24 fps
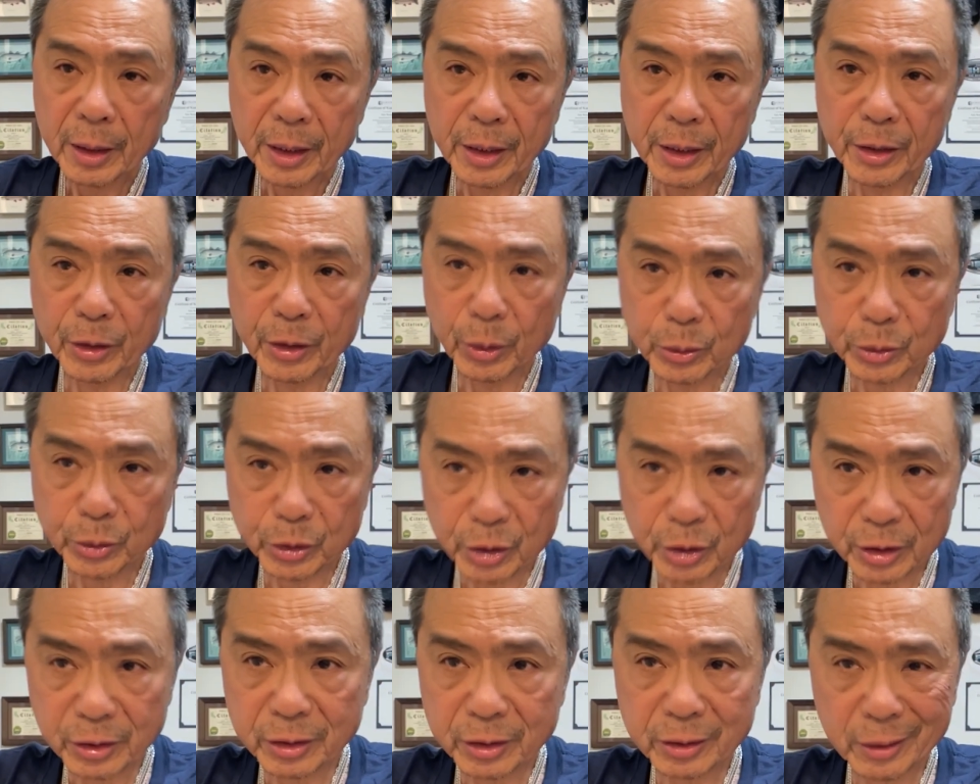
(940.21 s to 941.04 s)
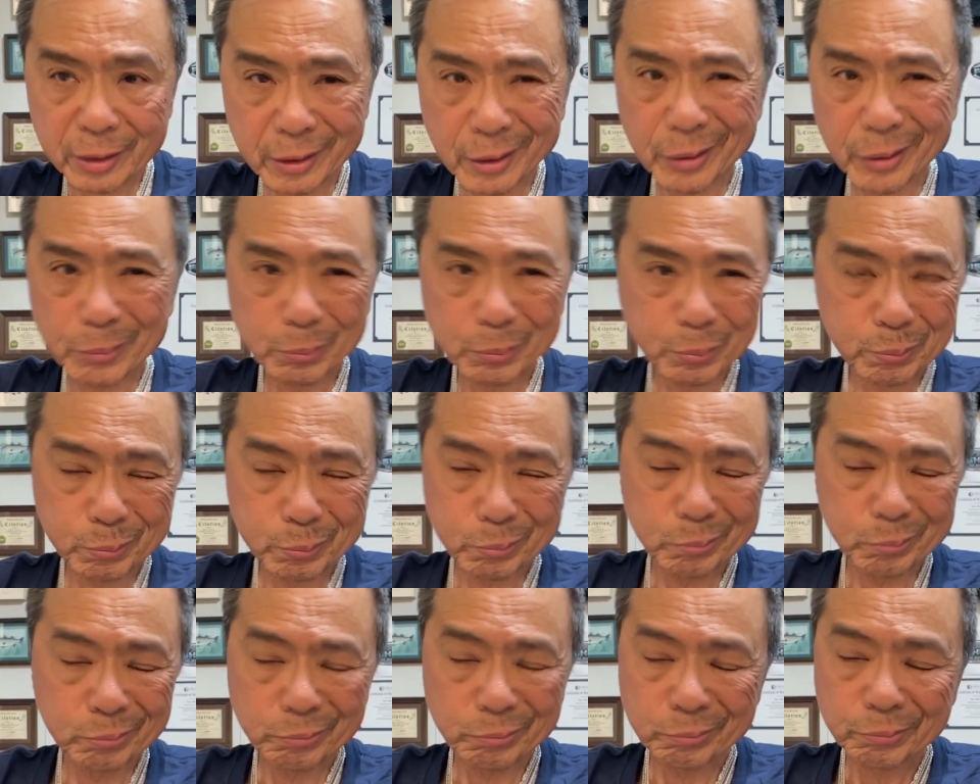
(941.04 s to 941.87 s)
the just
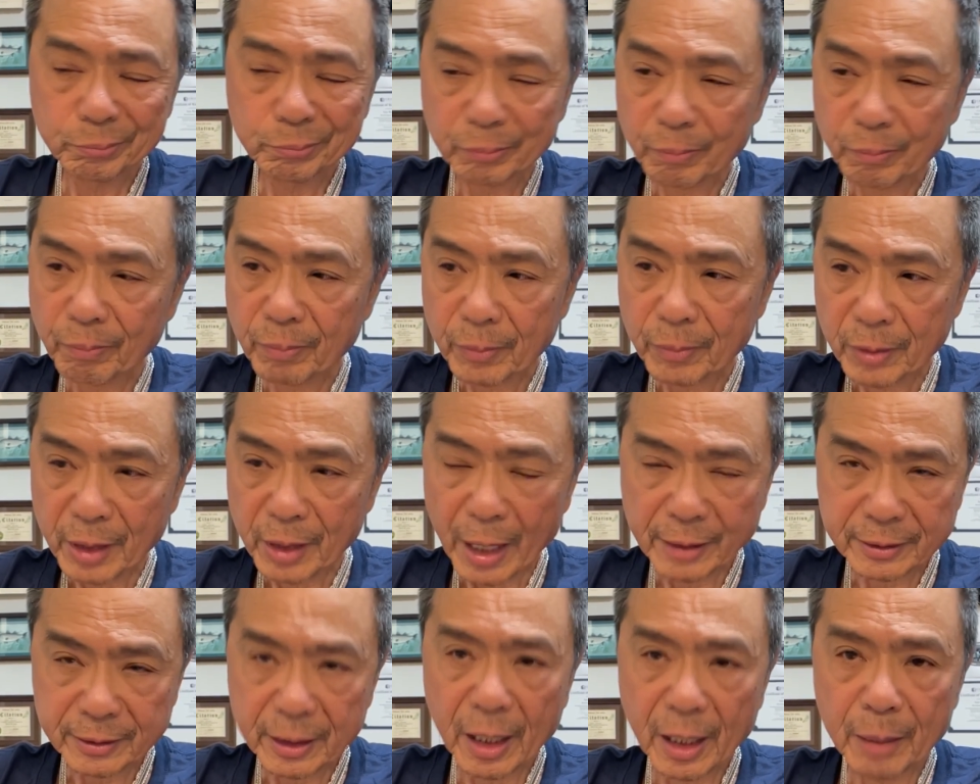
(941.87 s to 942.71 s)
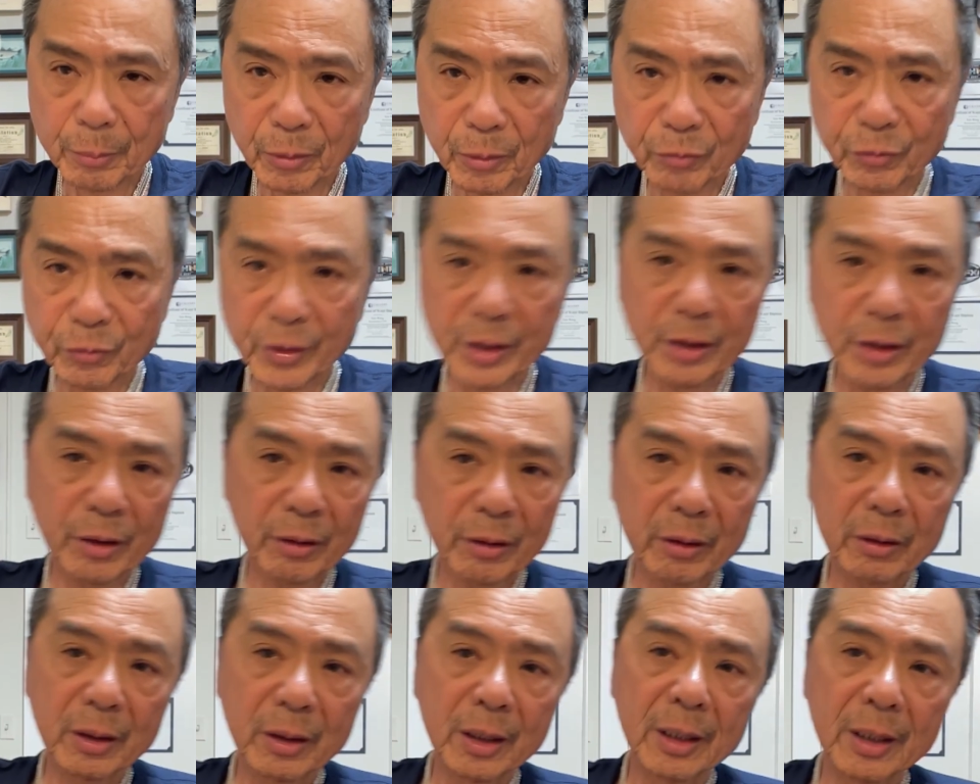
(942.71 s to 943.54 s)
that time of
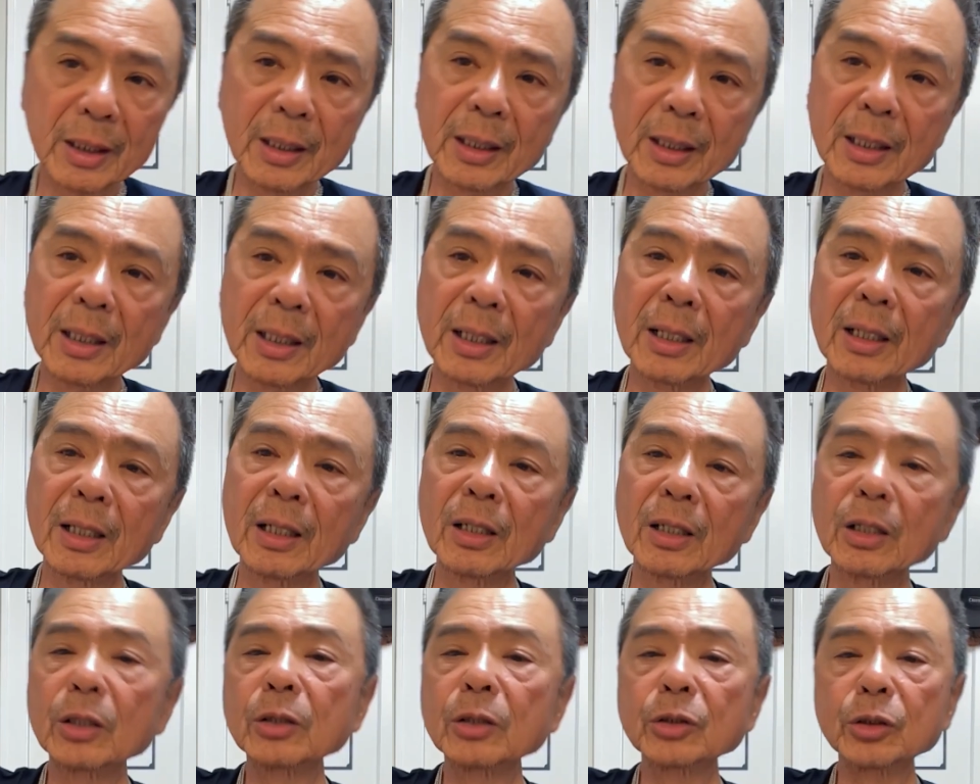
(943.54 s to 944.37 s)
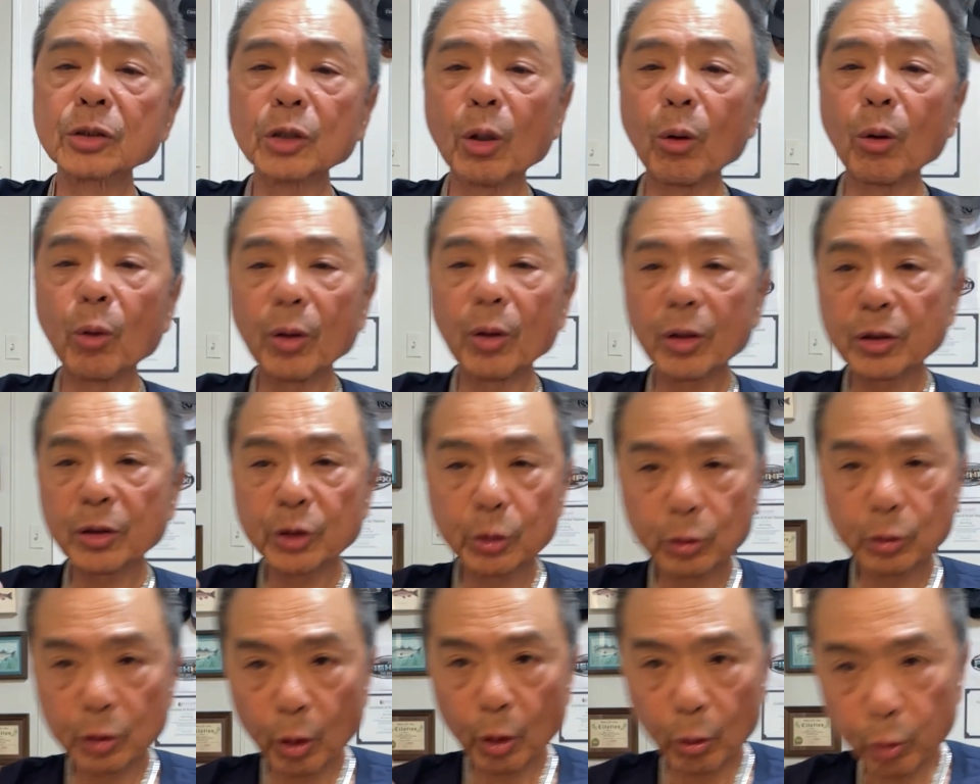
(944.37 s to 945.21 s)
year. So
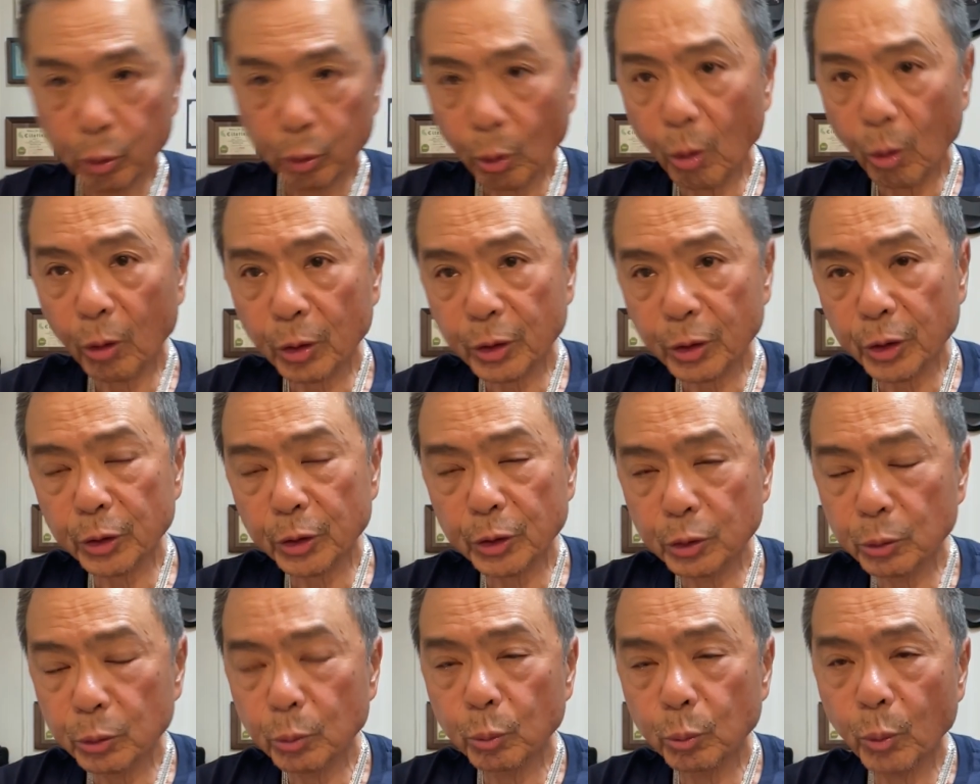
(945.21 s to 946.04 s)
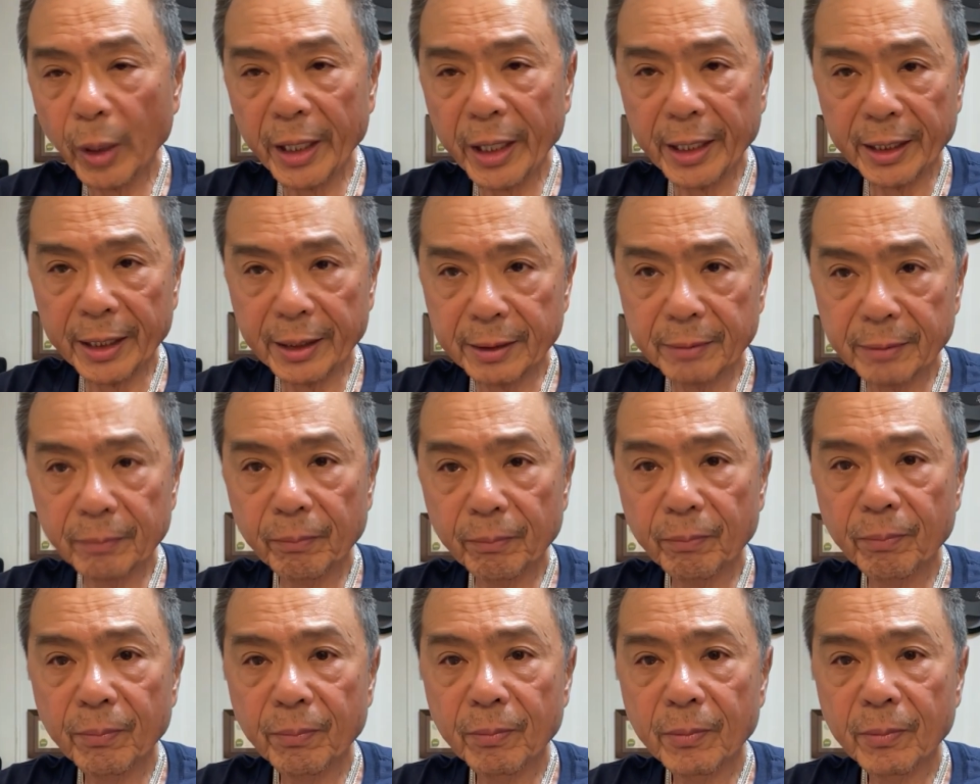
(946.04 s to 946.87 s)
the longer you wait,
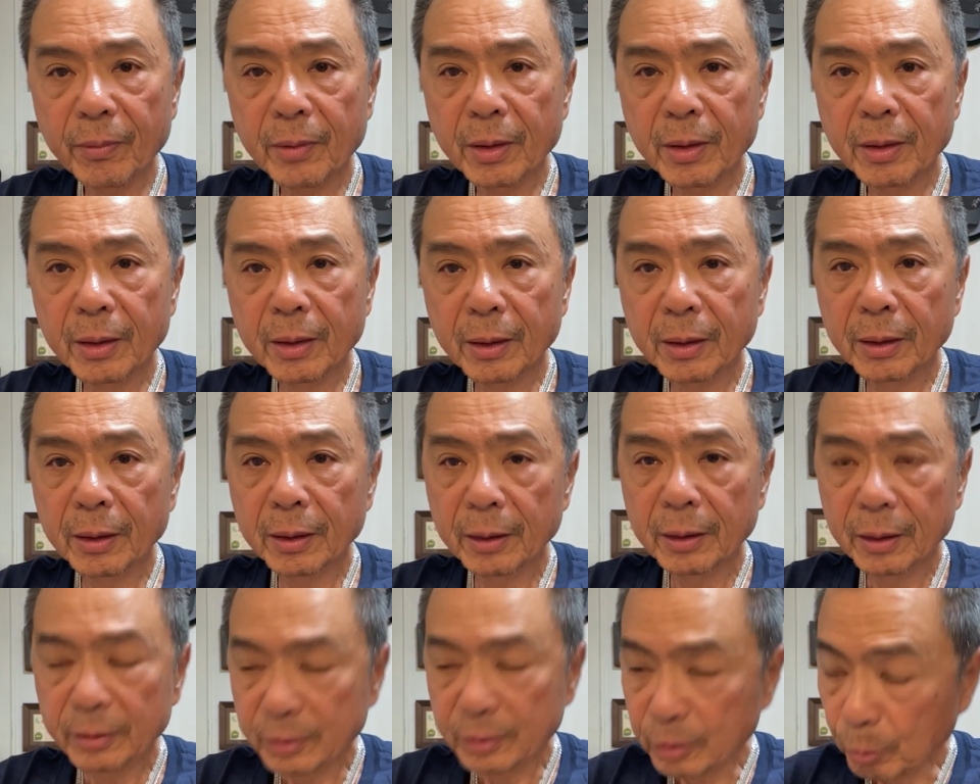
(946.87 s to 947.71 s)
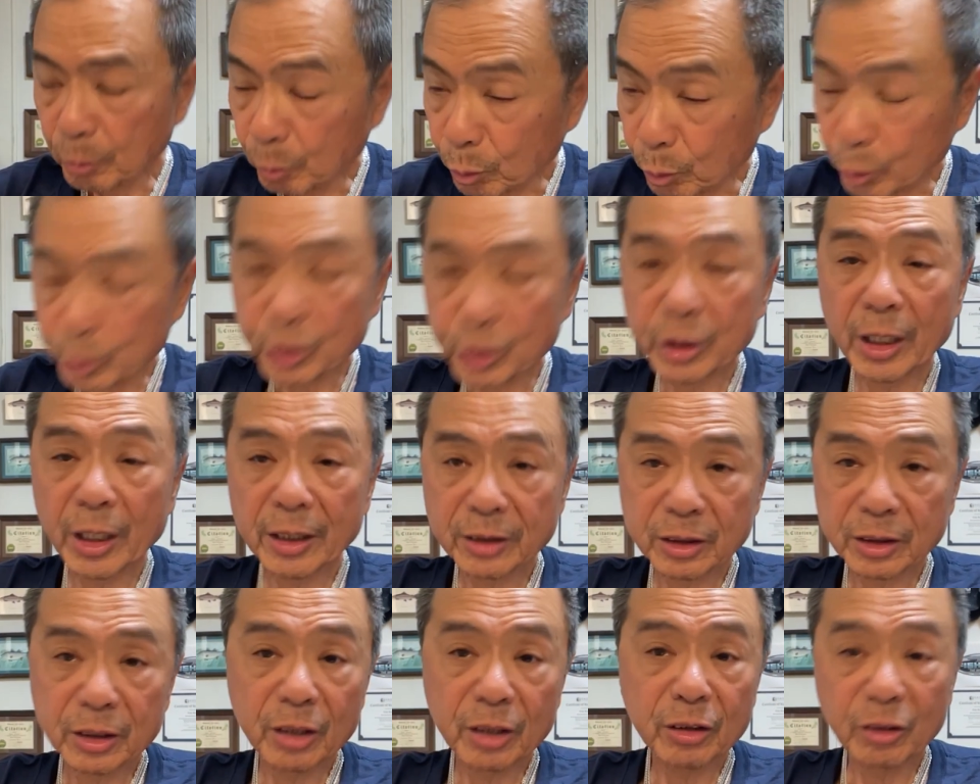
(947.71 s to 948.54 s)
the more
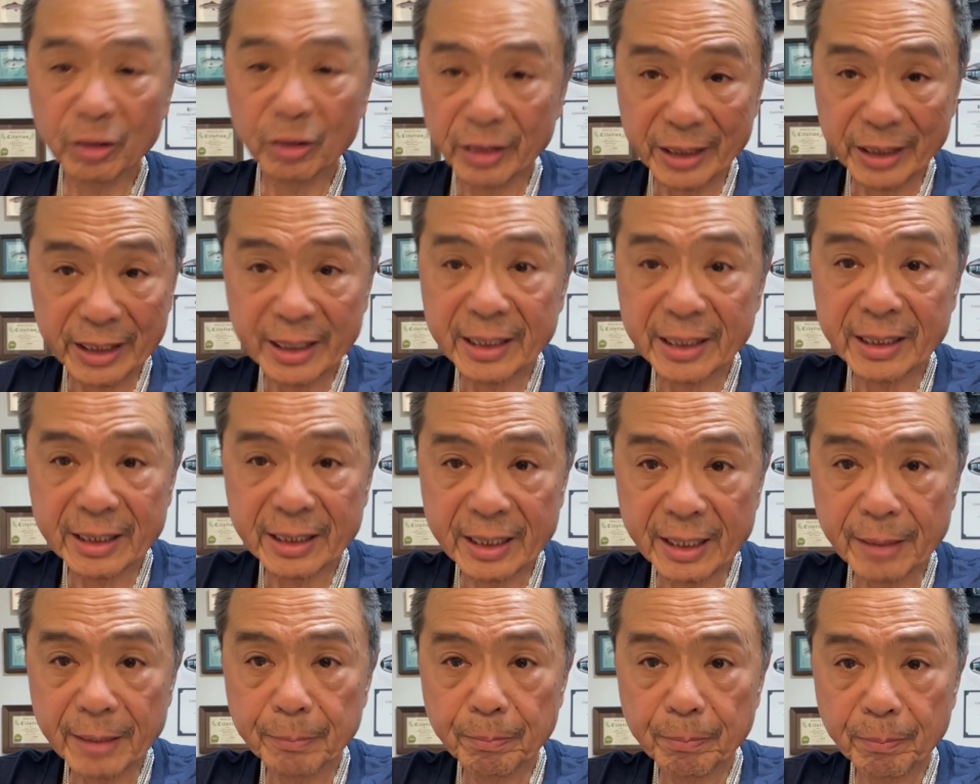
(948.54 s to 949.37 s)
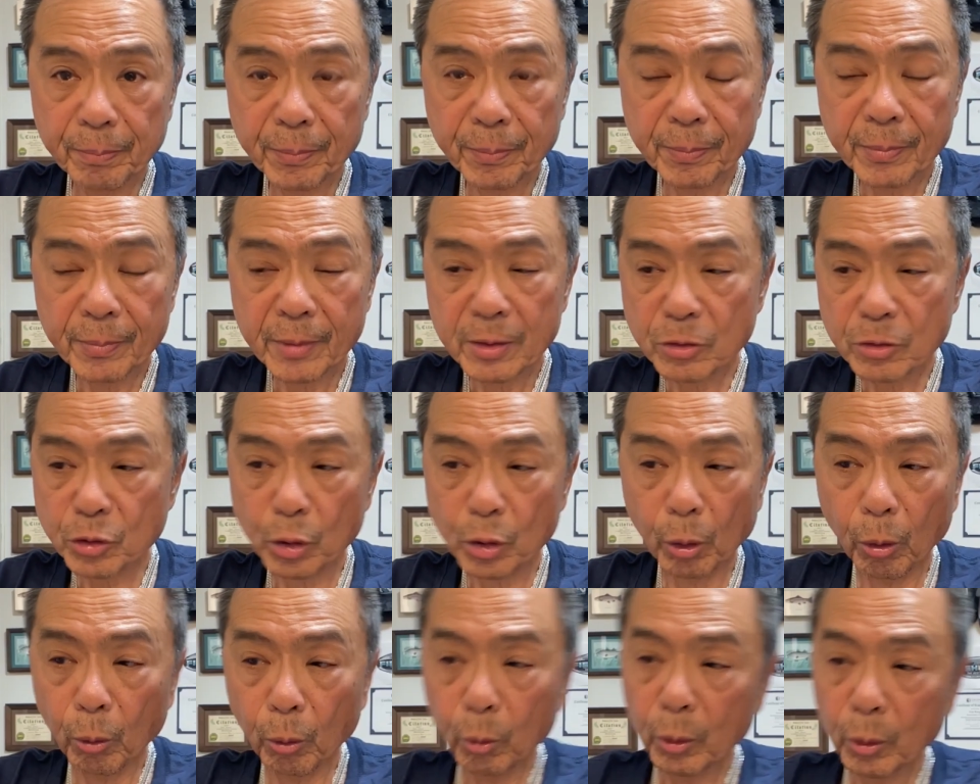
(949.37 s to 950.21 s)
chance they're going to eat it.
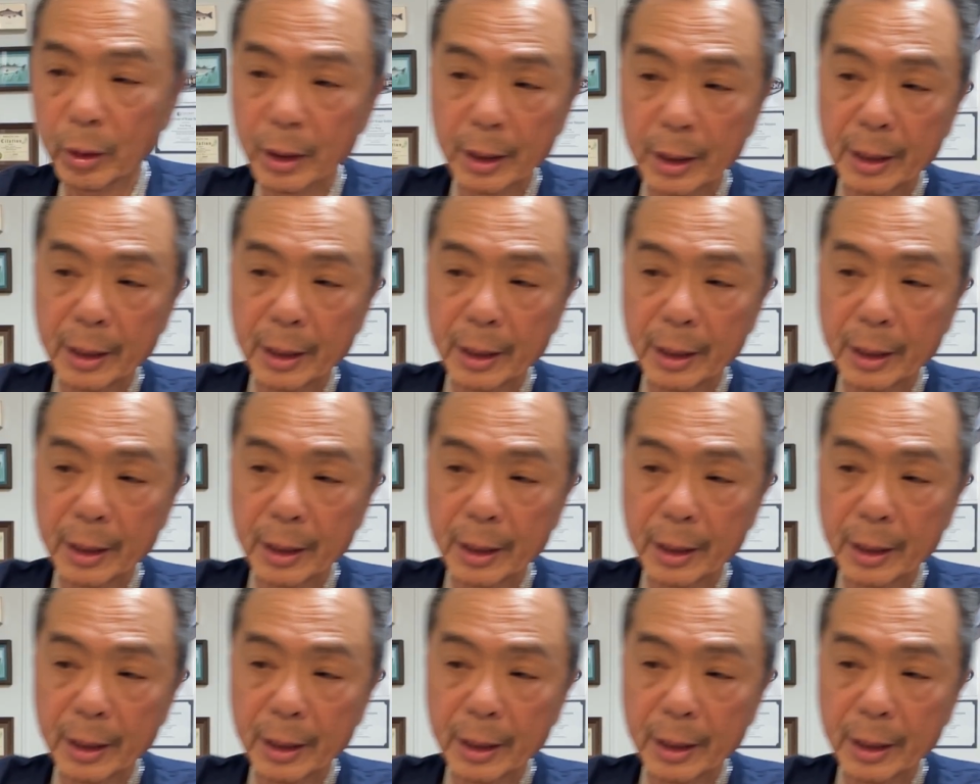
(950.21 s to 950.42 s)
So,